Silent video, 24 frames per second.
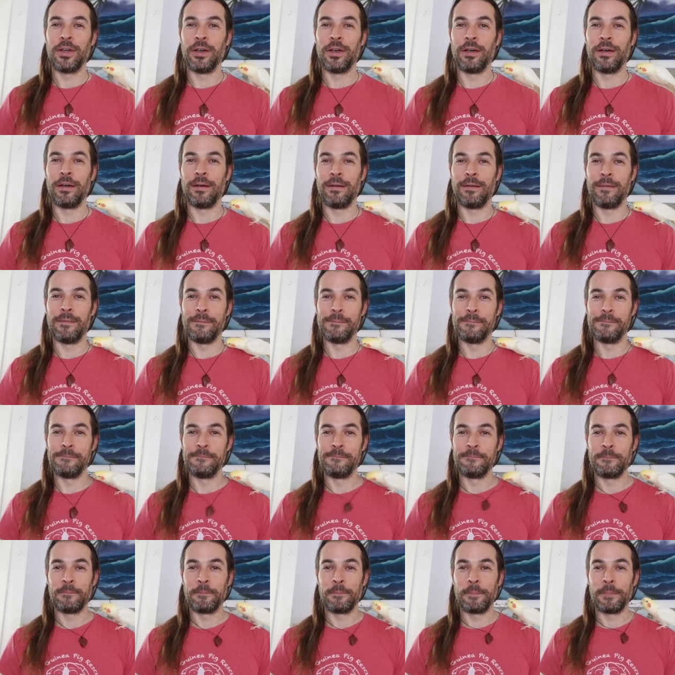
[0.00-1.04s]
Um,
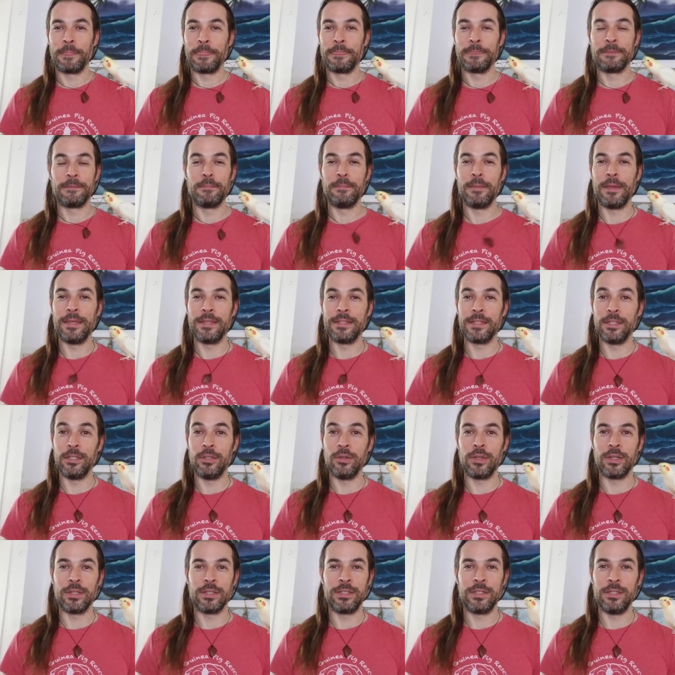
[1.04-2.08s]
it's amazing.
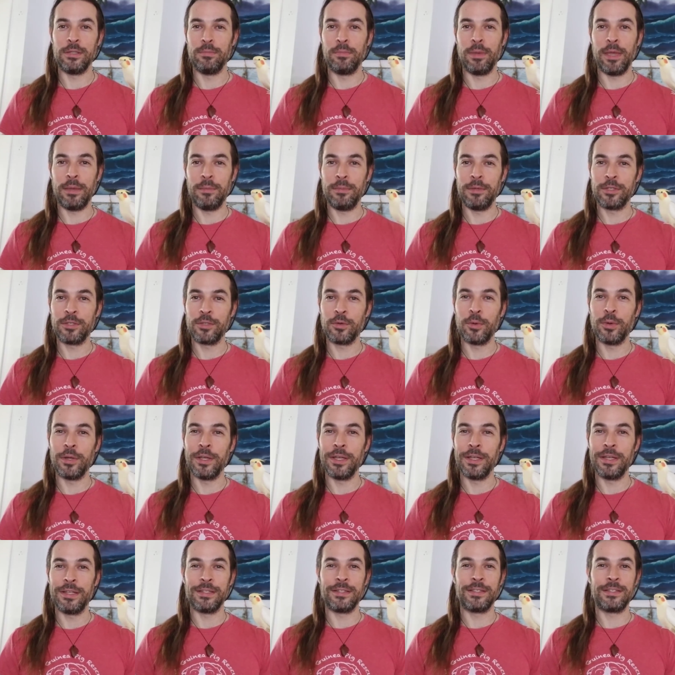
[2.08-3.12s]
You can see baby
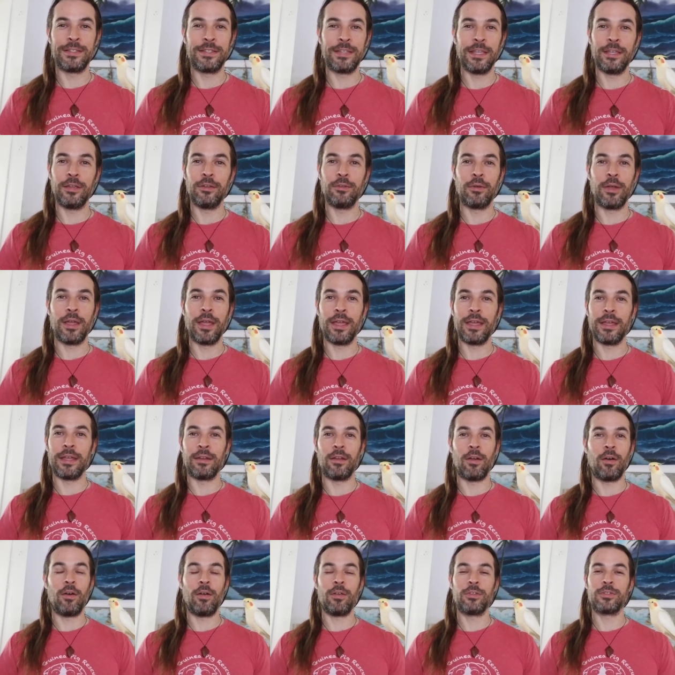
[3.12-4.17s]
squid and stingray
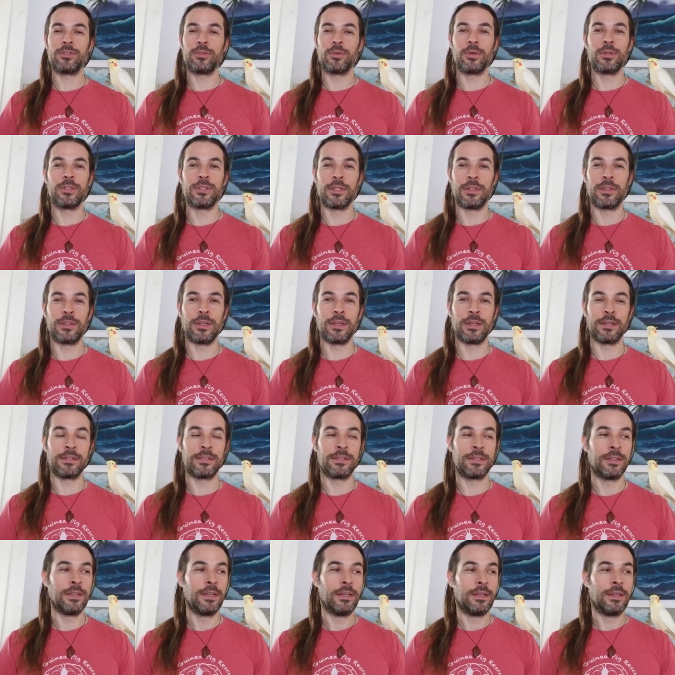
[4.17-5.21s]
and all sorts of
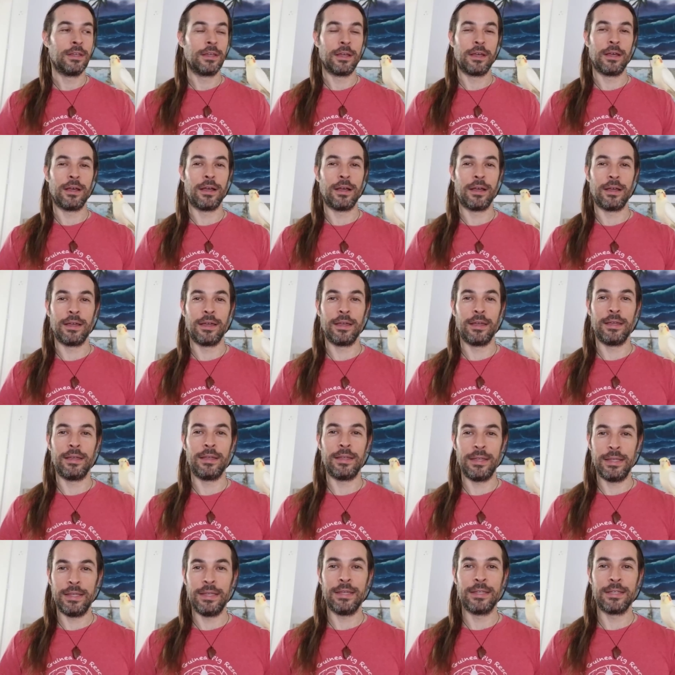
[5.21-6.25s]
things, uh,
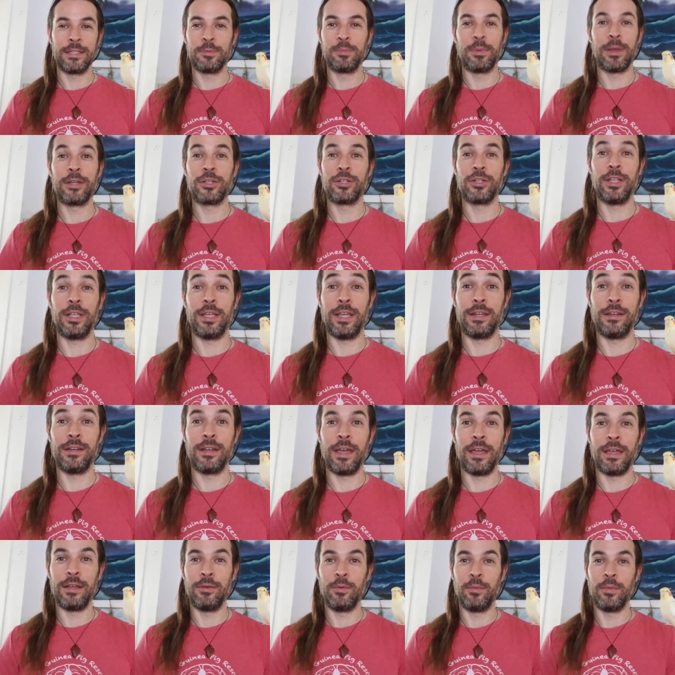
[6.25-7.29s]
especially at
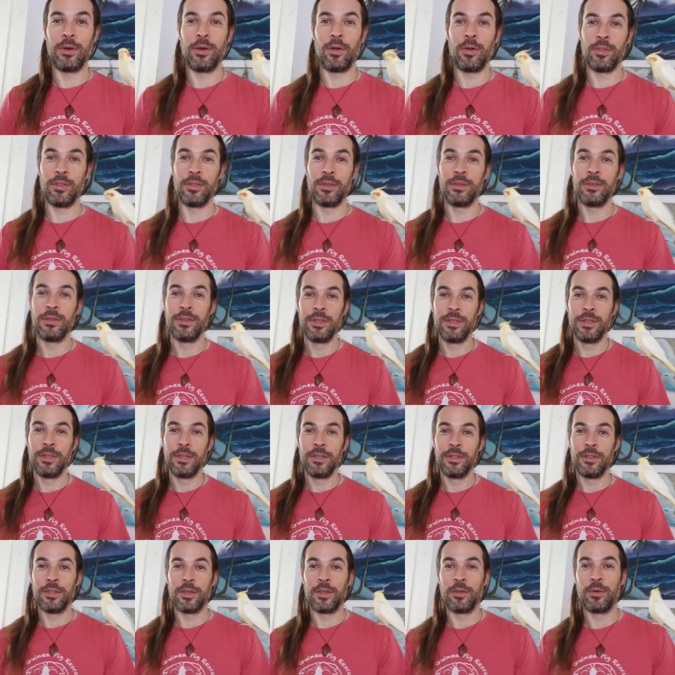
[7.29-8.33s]
night when all the,
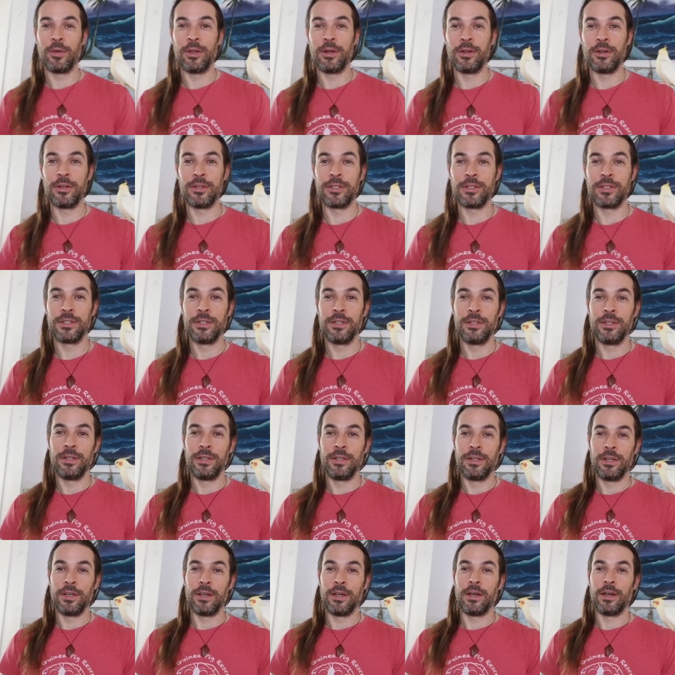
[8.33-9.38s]
the critters.
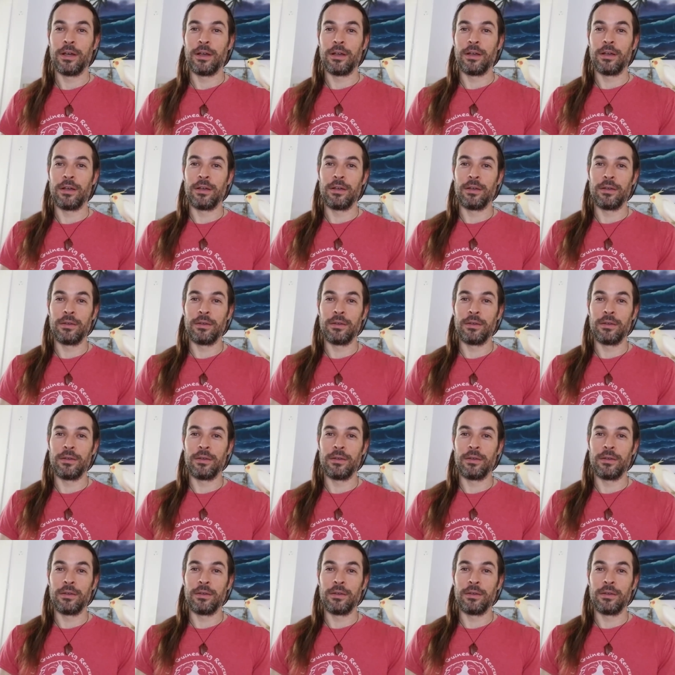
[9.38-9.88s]
Uh,